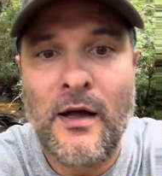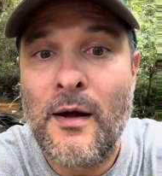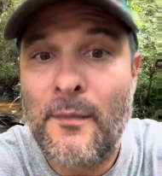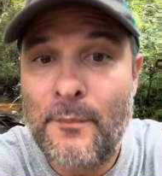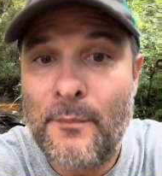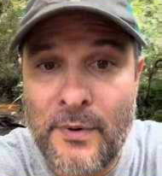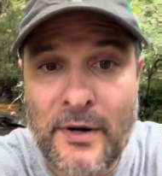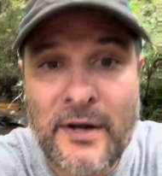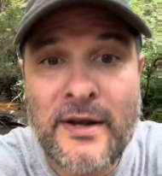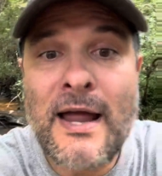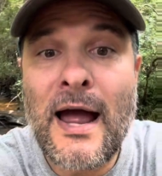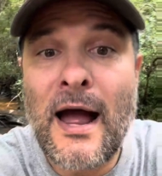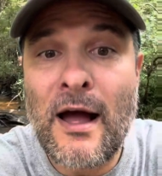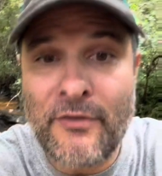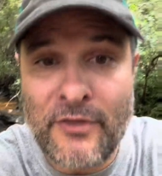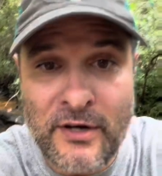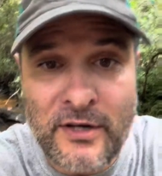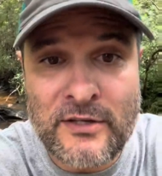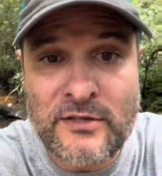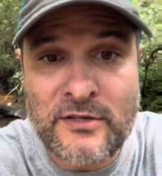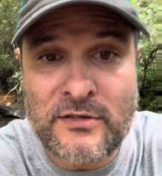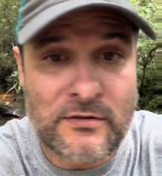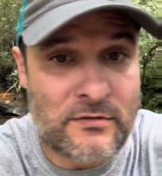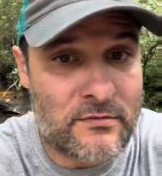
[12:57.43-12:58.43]
But now that
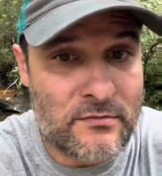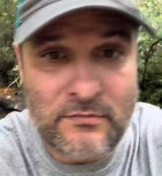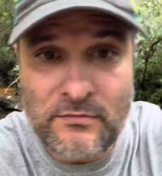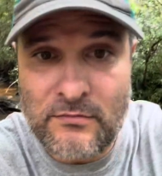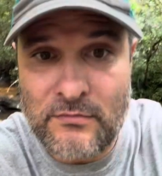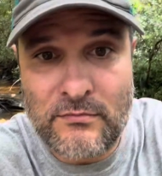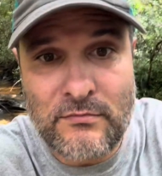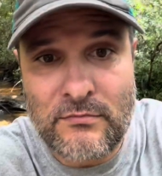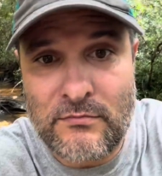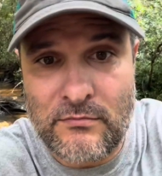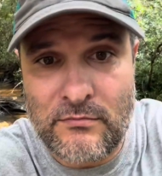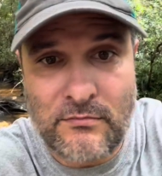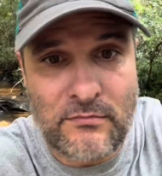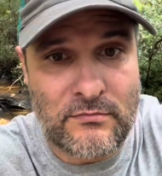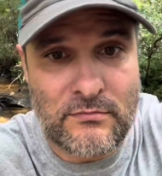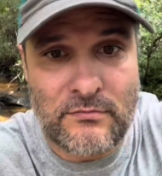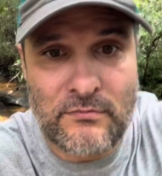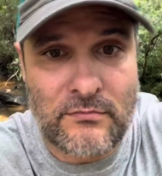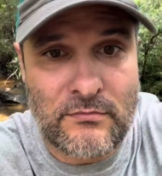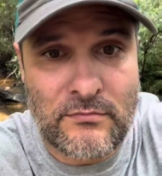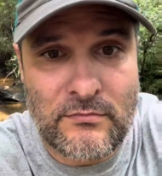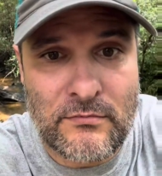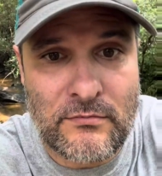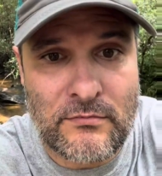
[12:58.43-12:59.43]

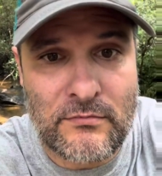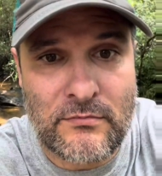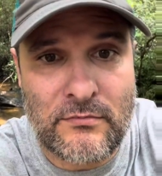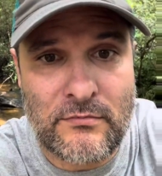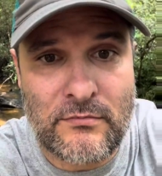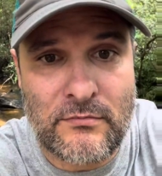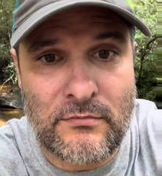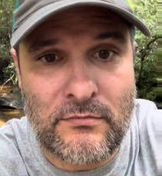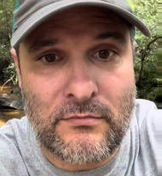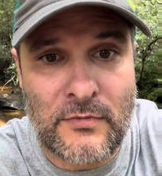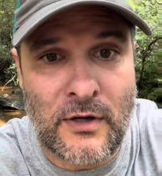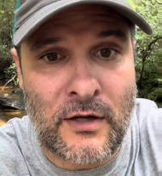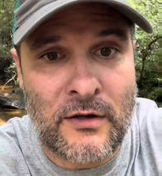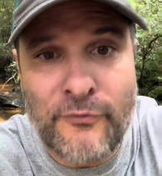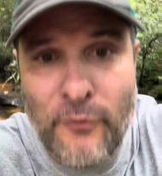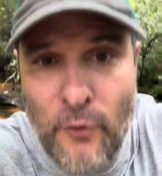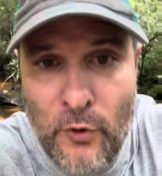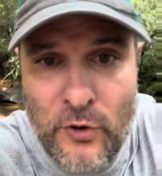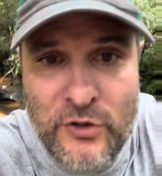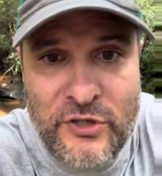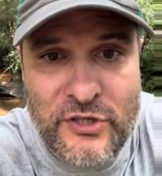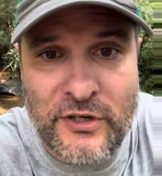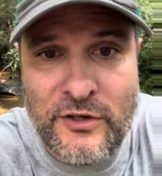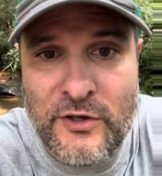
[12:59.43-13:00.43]
it's
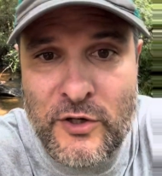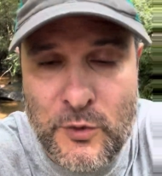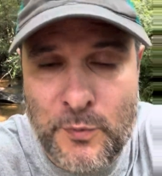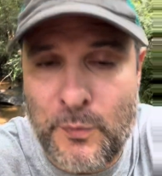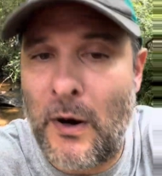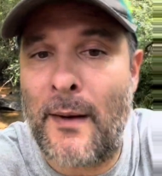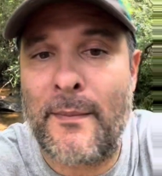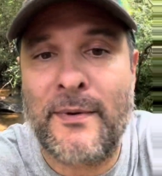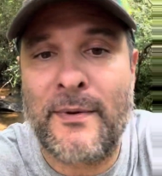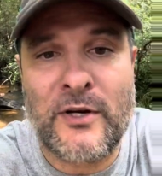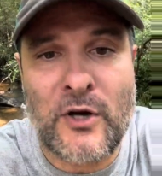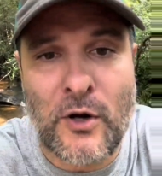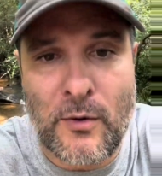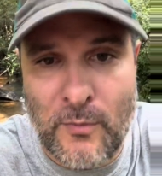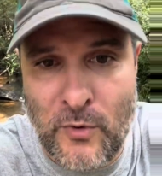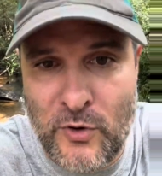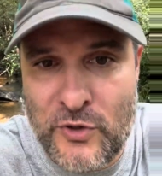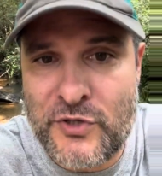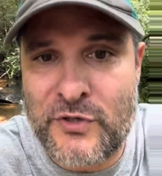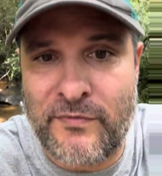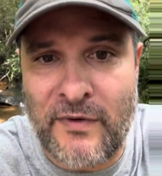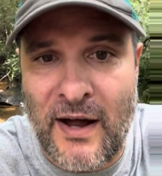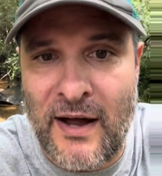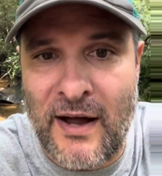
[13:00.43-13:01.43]
unfortunate, there's probably no more
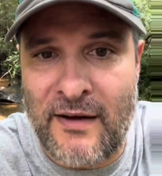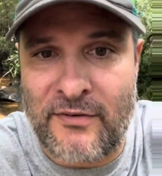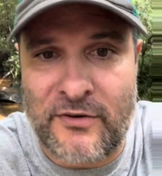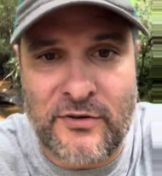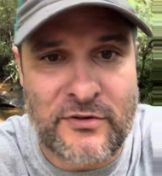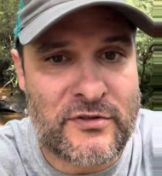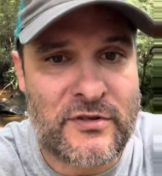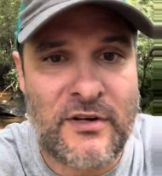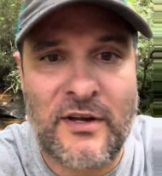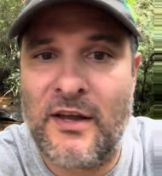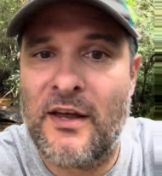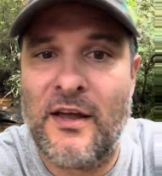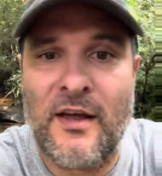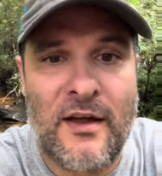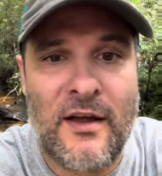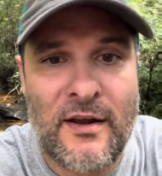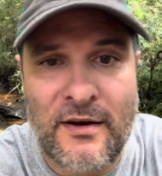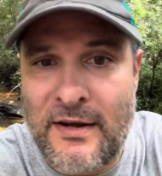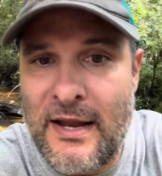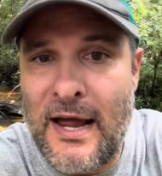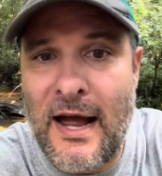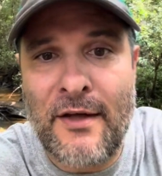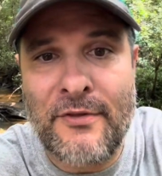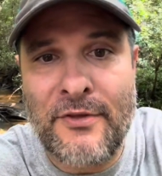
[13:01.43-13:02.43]
survivors.
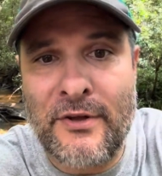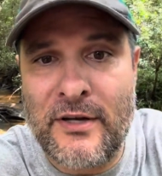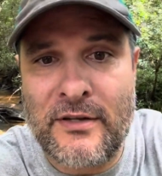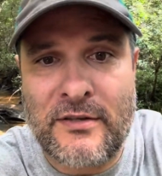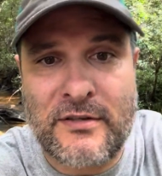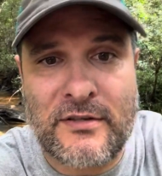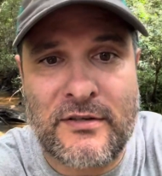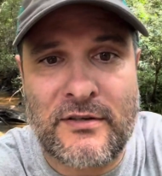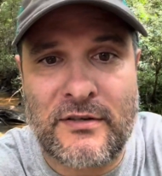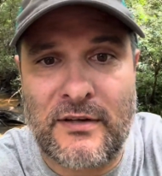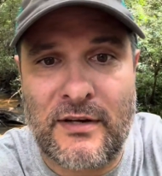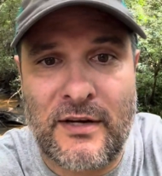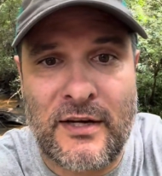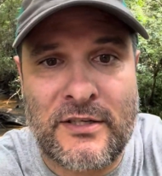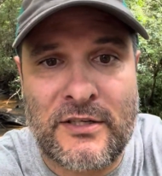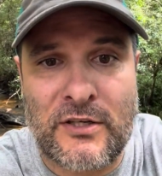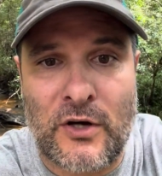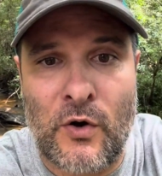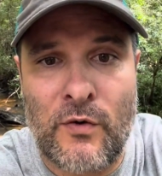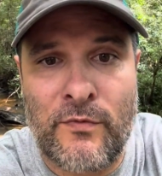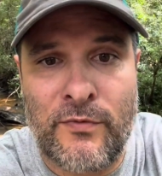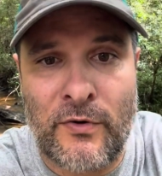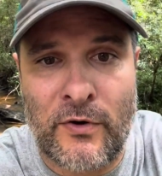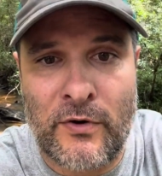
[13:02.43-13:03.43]
Now that it's
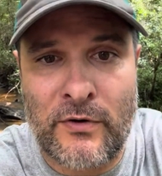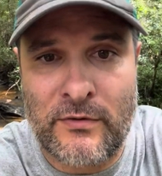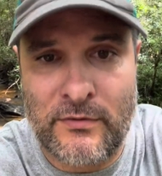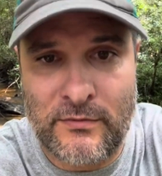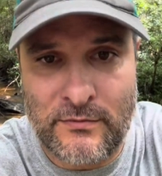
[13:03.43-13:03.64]
over